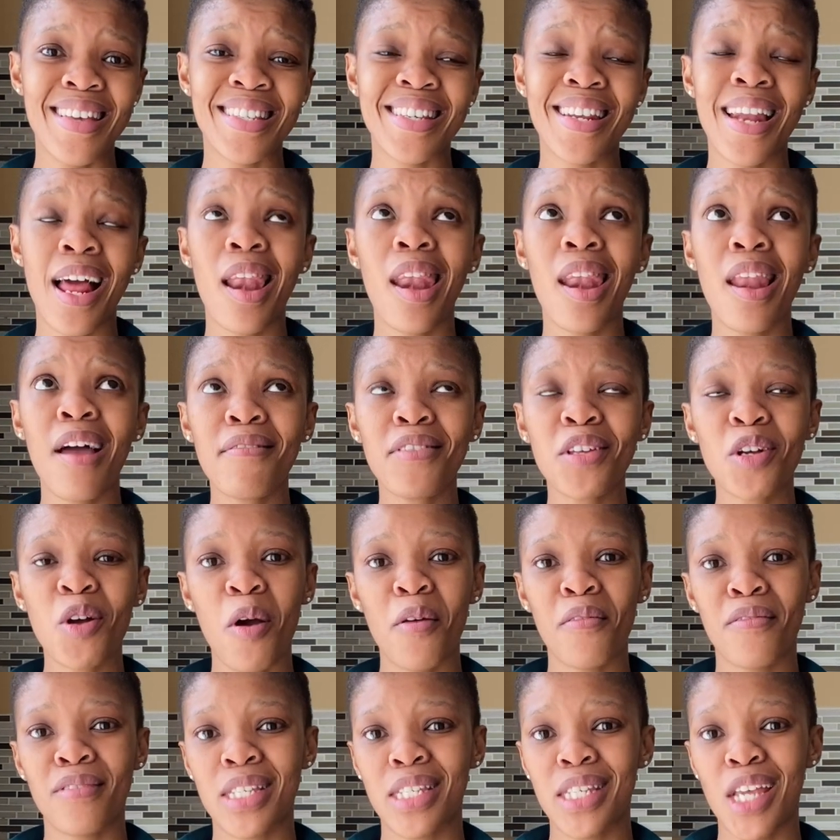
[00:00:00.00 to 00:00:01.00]
And I love the
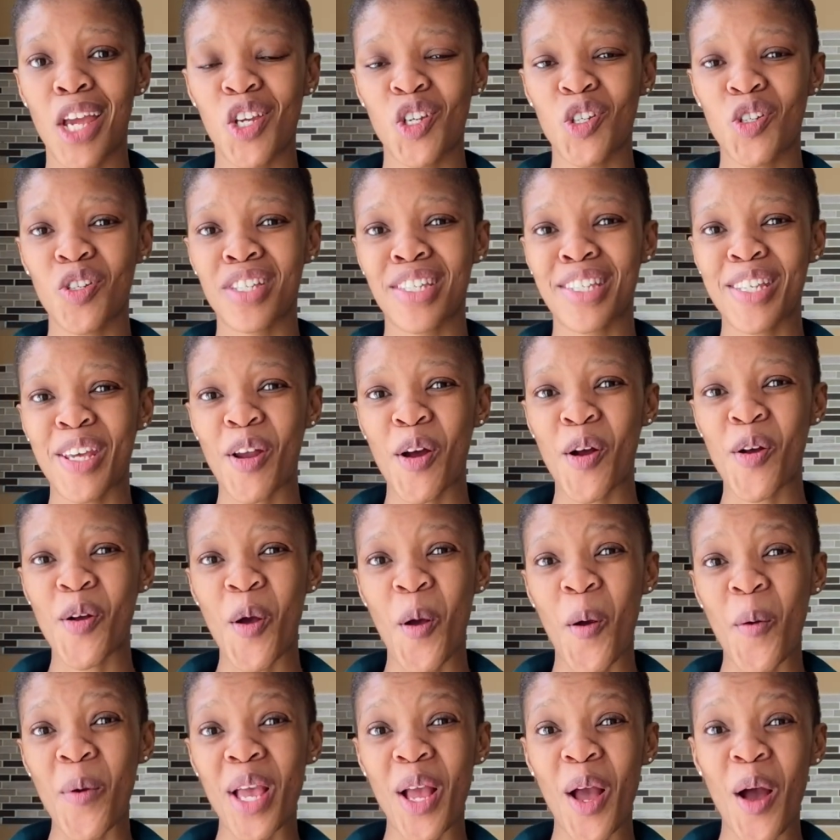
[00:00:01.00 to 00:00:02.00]
conversations that are
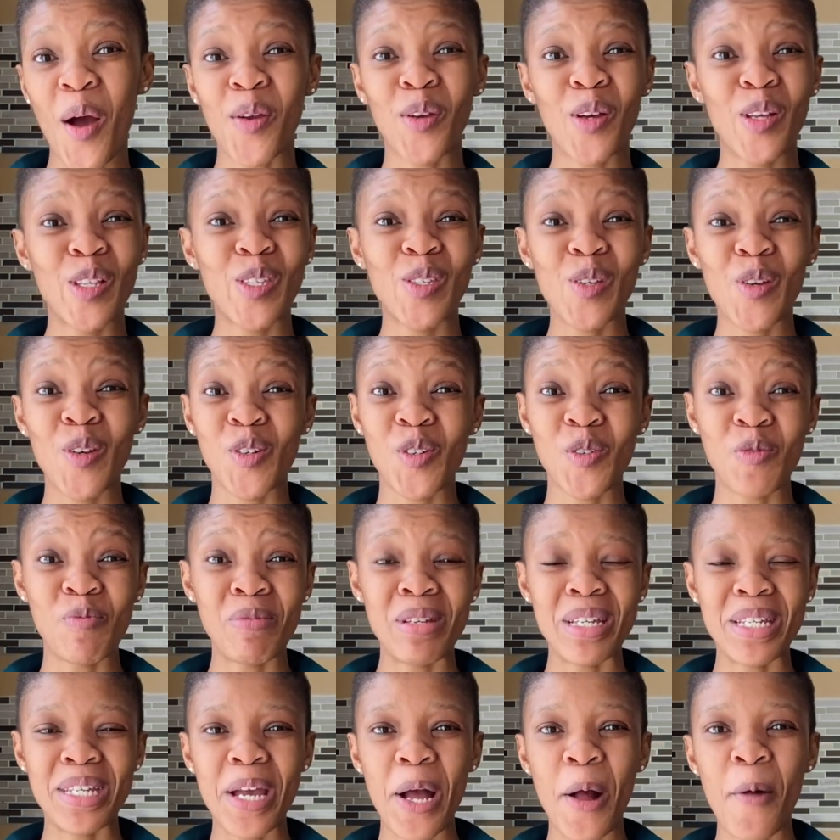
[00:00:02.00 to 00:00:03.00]
going on social
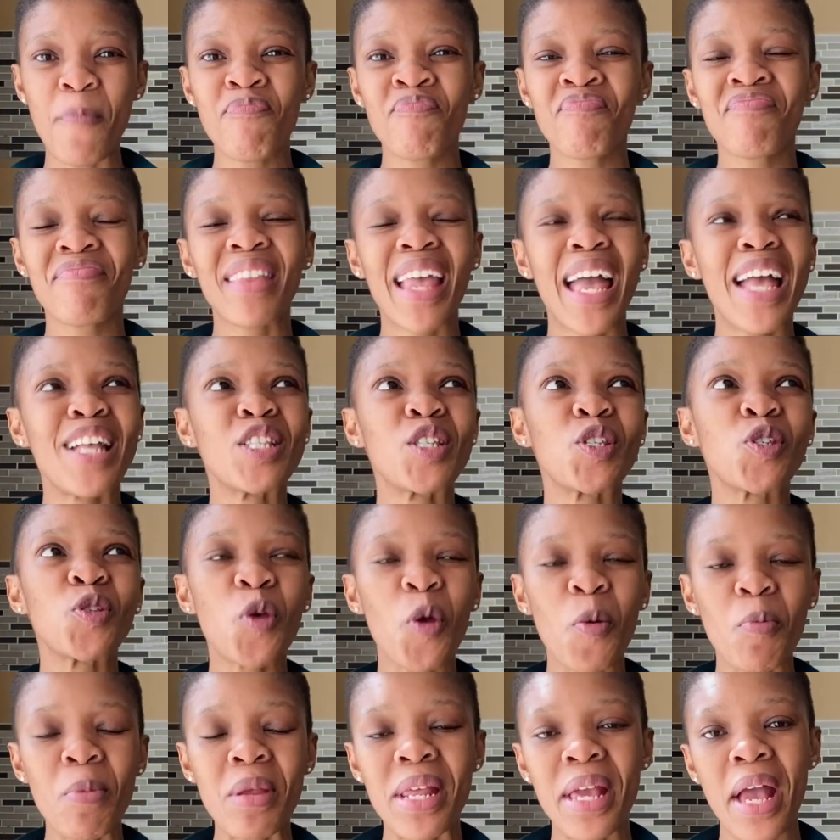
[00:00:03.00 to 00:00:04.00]
media and so
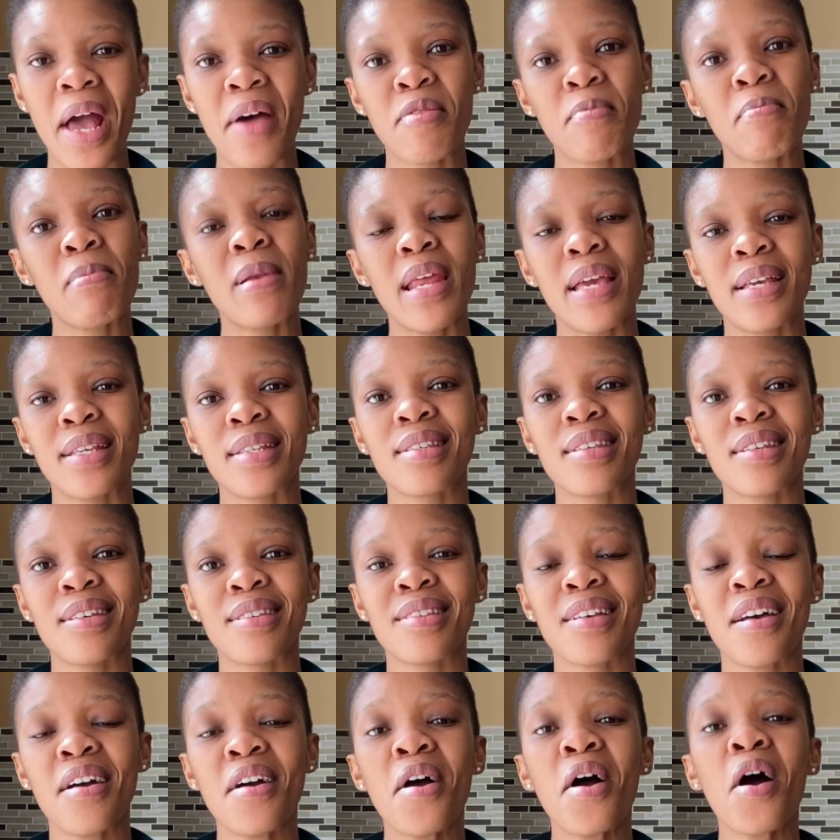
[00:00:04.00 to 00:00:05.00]
many other places
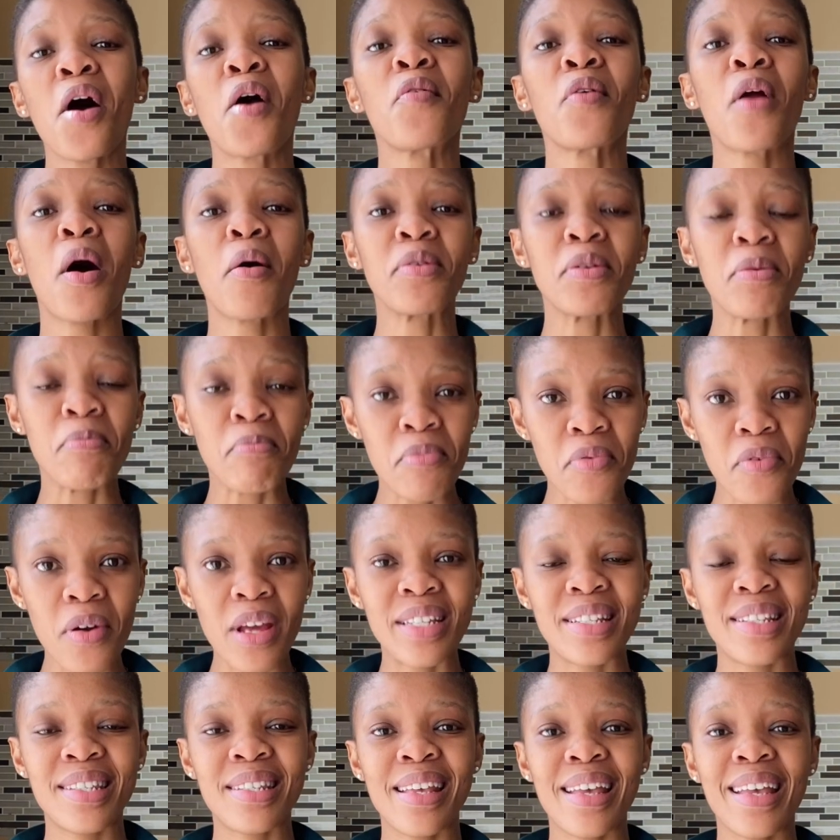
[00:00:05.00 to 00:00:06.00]
around
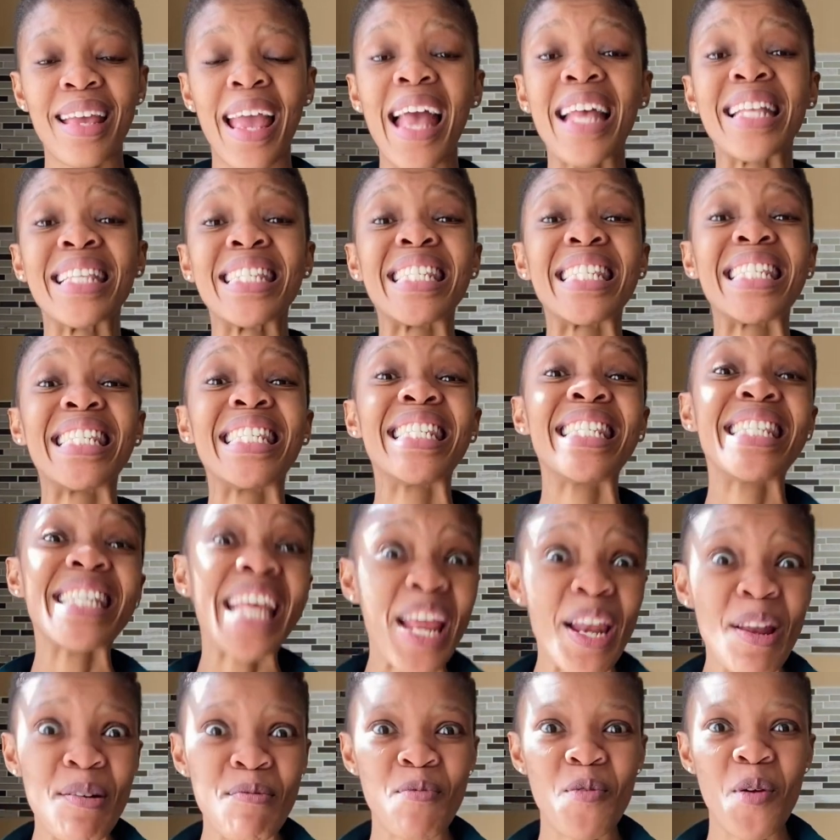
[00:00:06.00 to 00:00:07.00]
embracing and
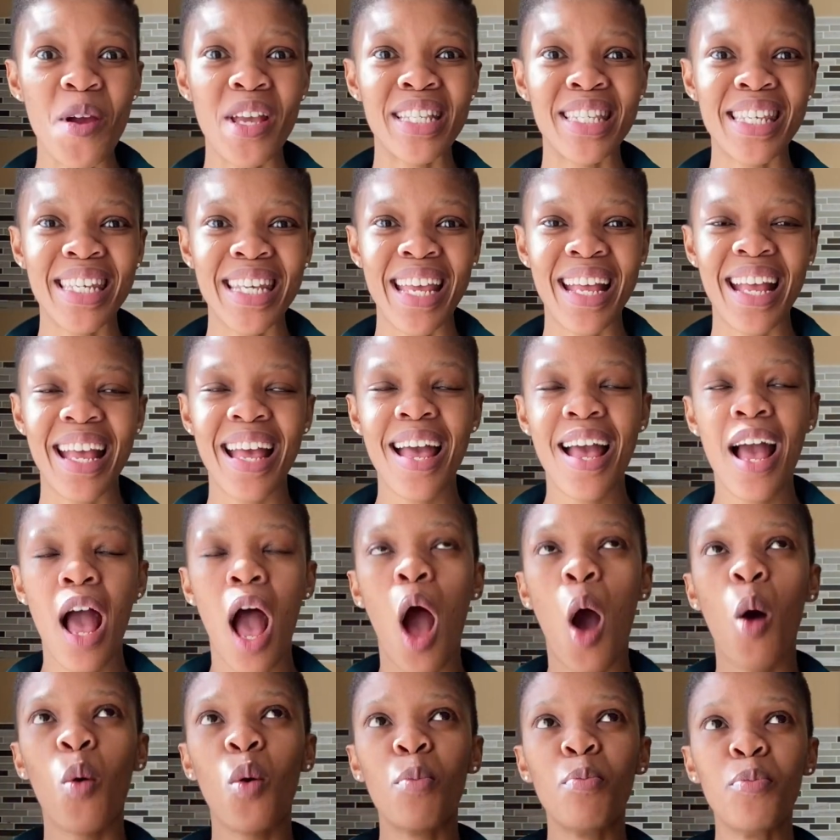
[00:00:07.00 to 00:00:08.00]
celebrating
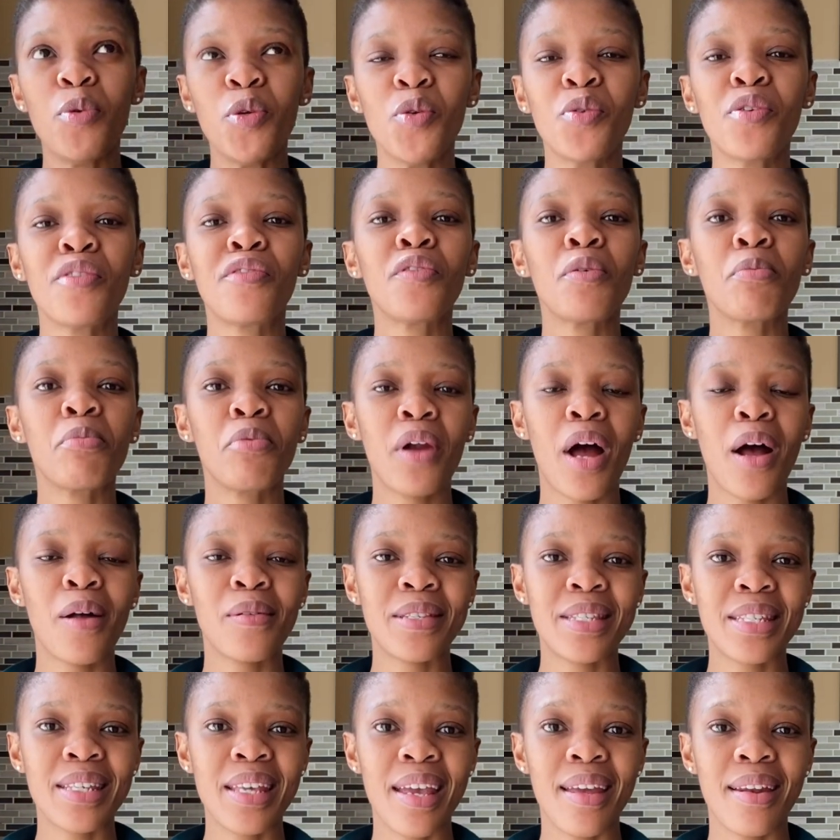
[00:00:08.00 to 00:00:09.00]
our beautiful brown
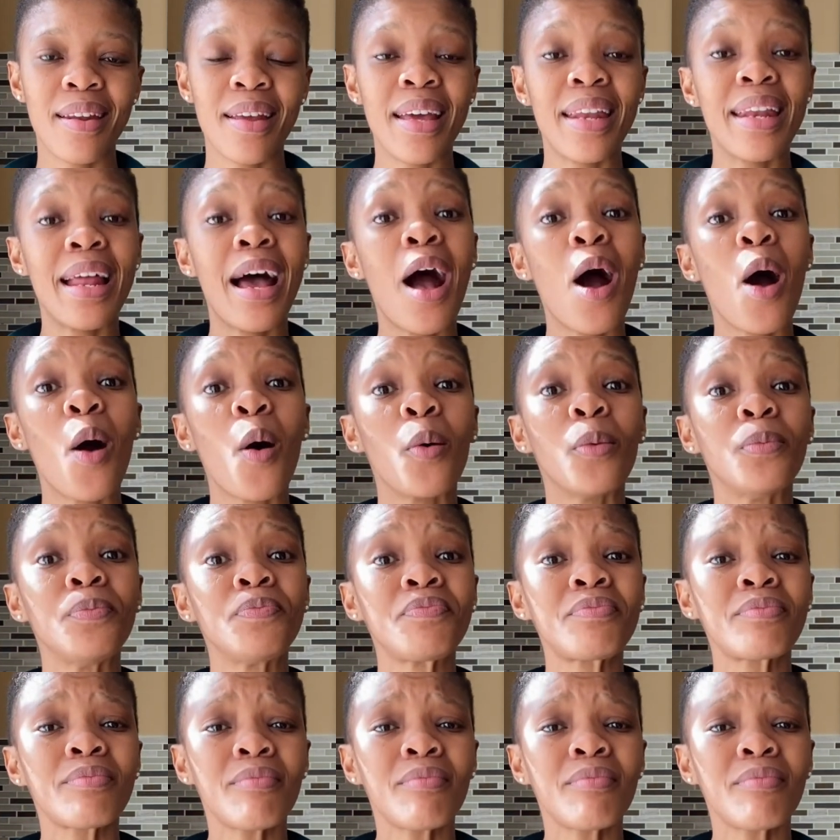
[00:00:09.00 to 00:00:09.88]
skin, and how